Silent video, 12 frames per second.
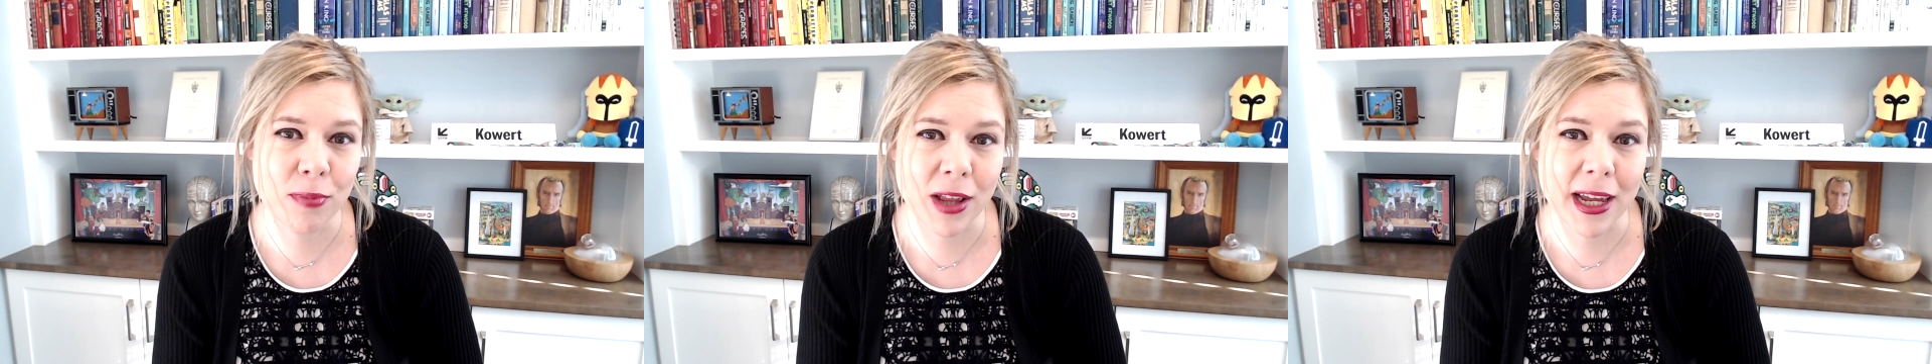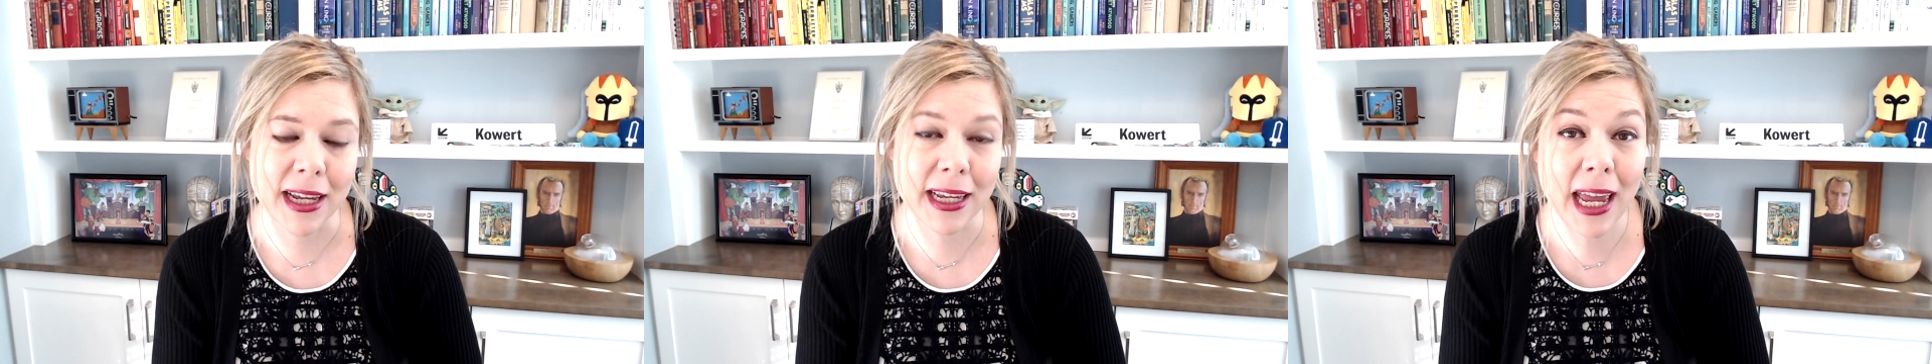
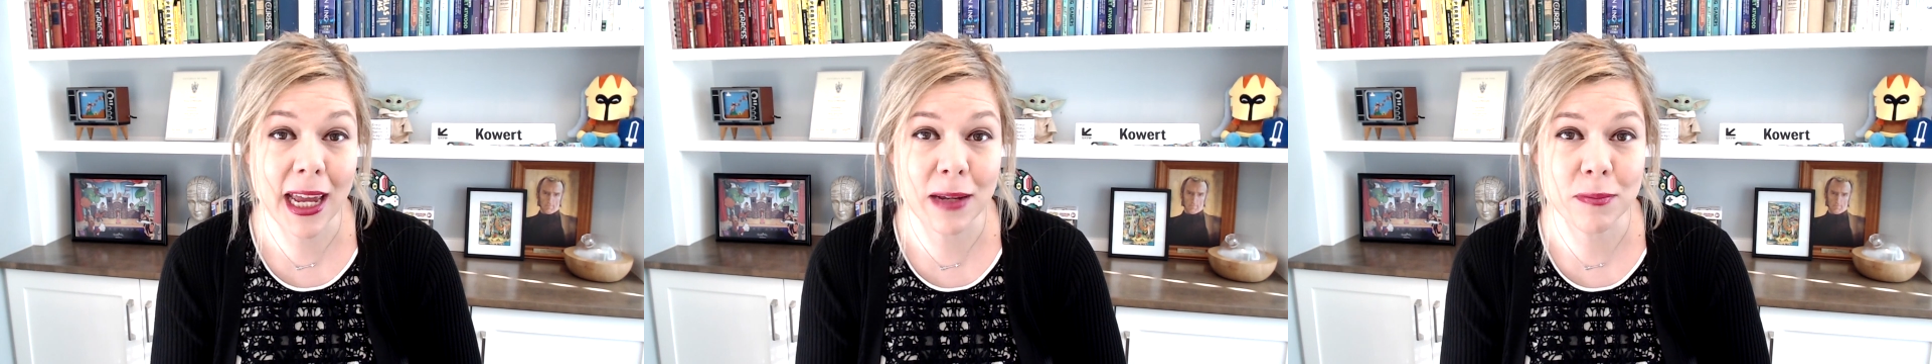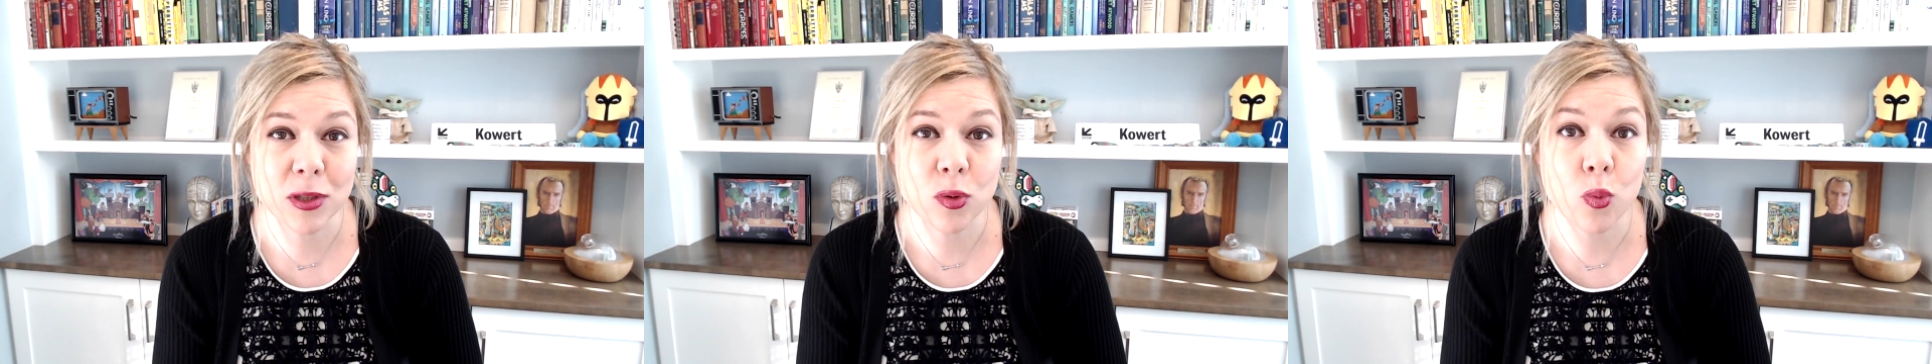playing
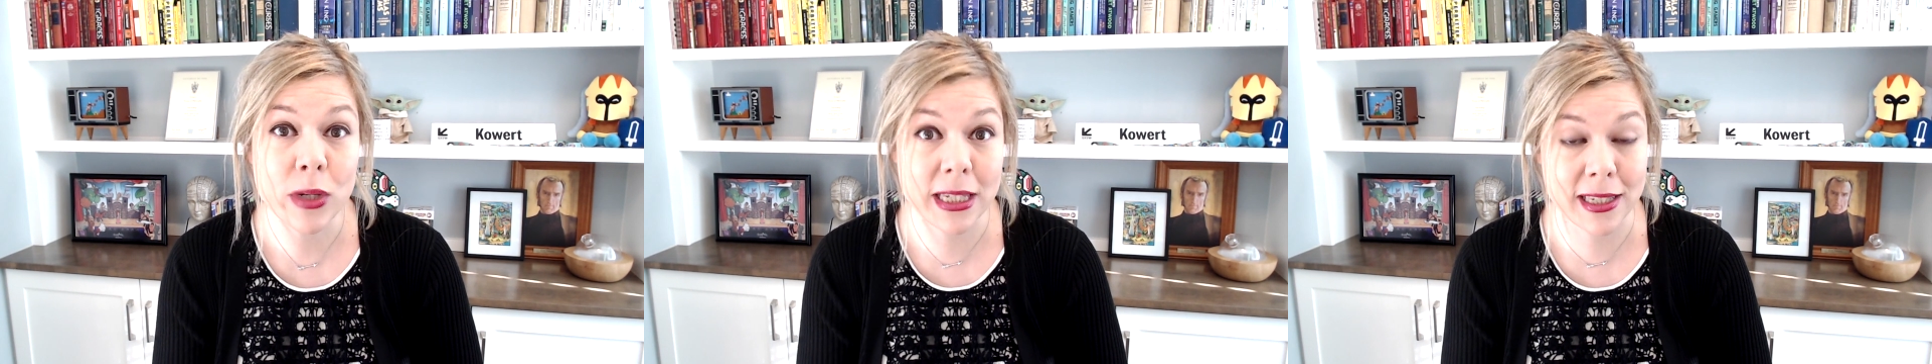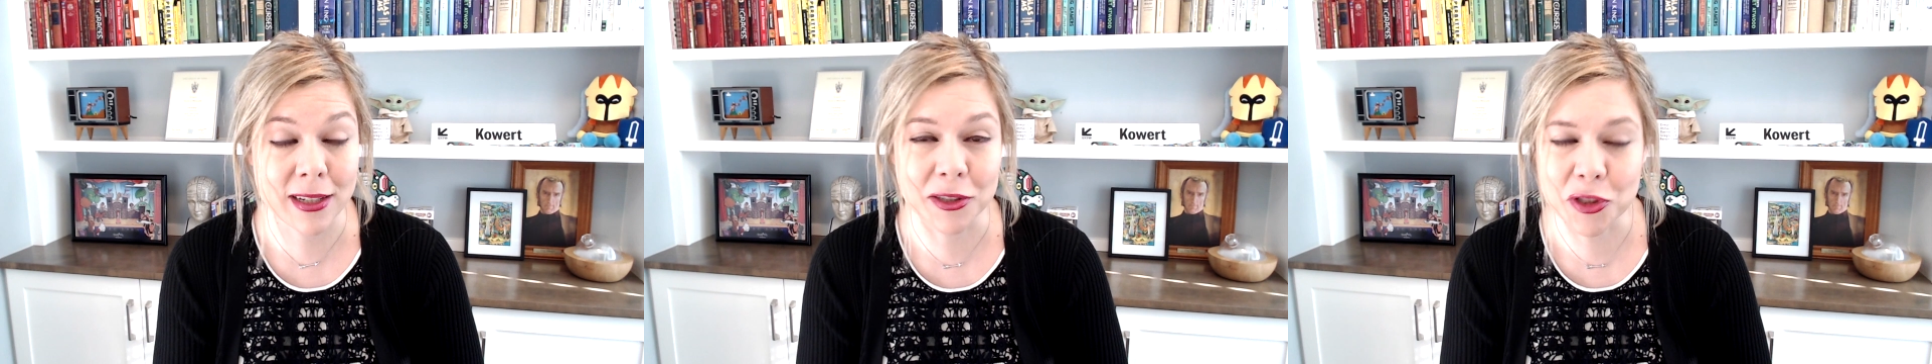games, we
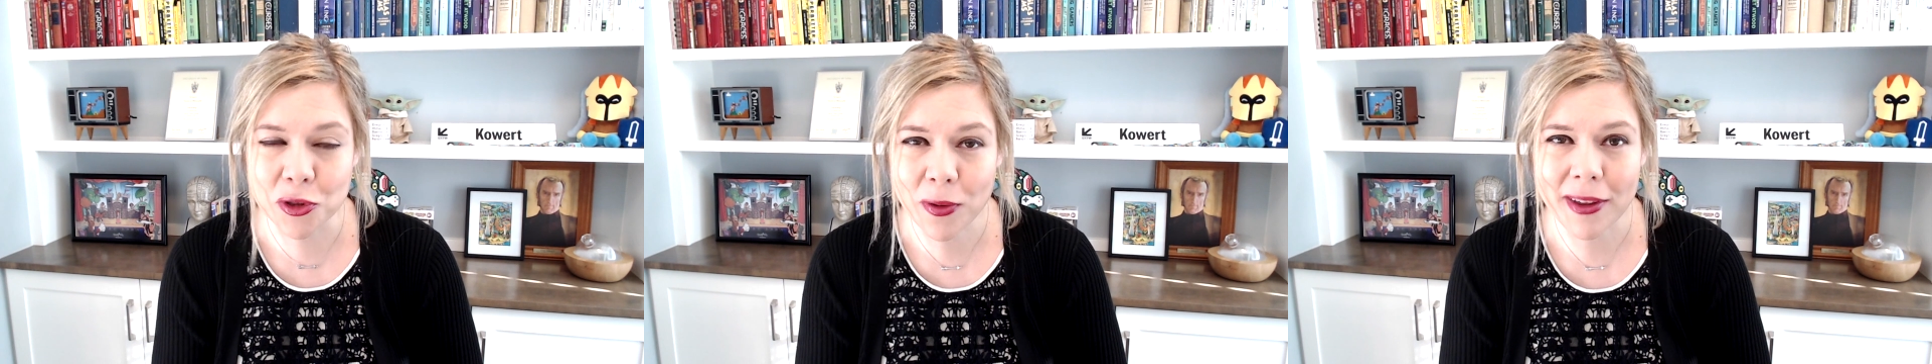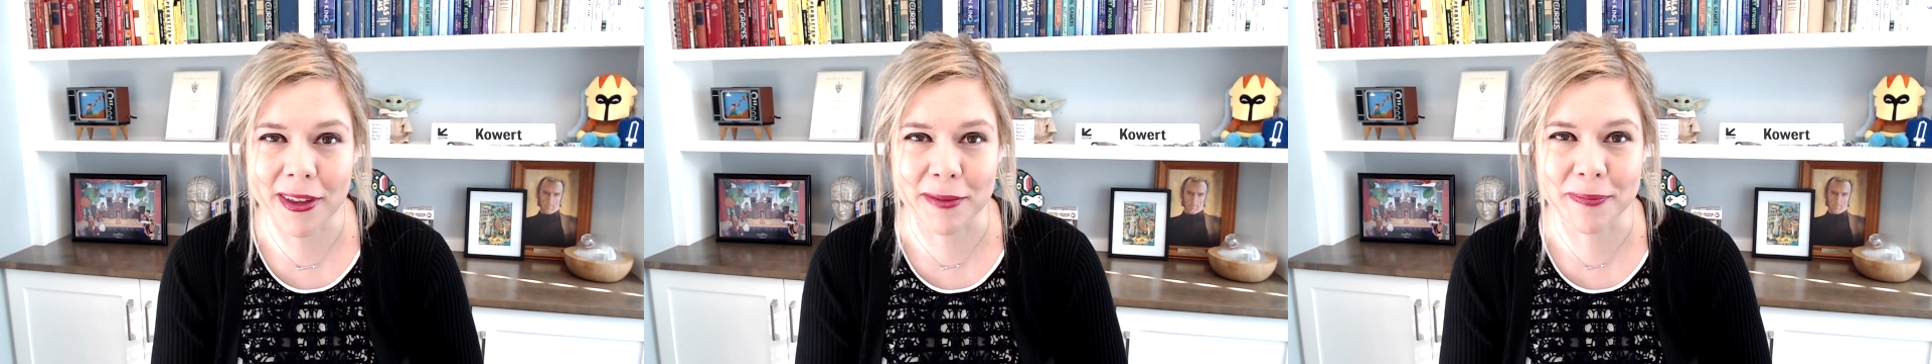still
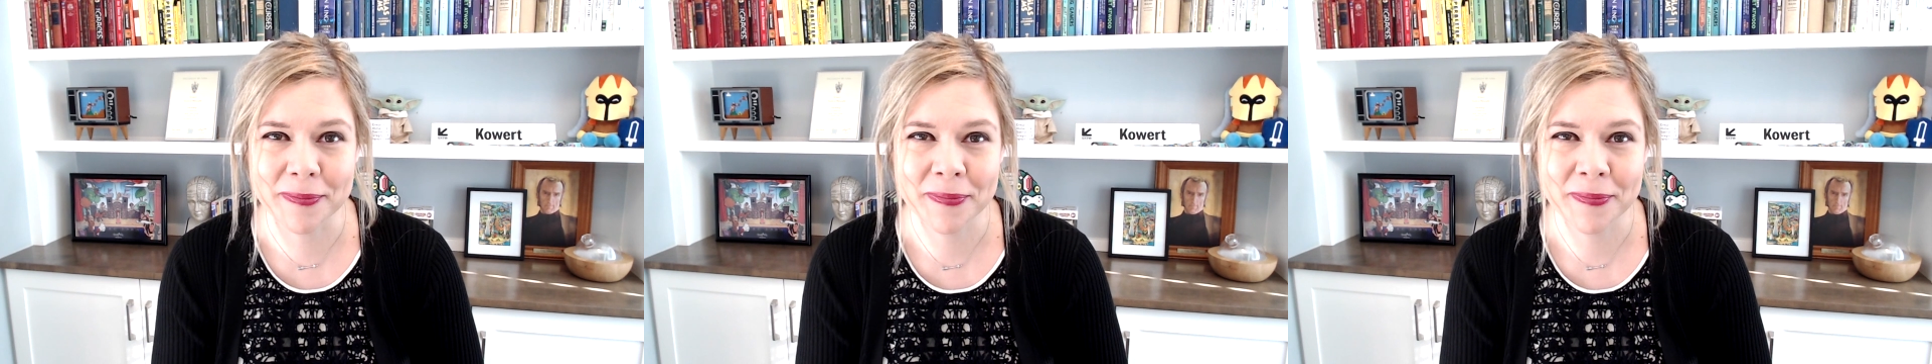enjoy them.